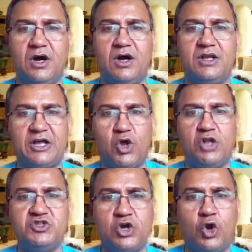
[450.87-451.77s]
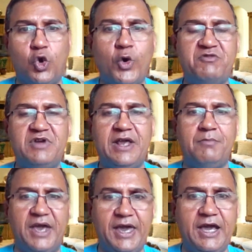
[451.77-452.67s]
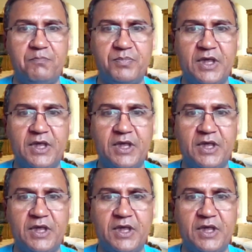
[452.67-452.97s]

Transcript: technology called OFDMA,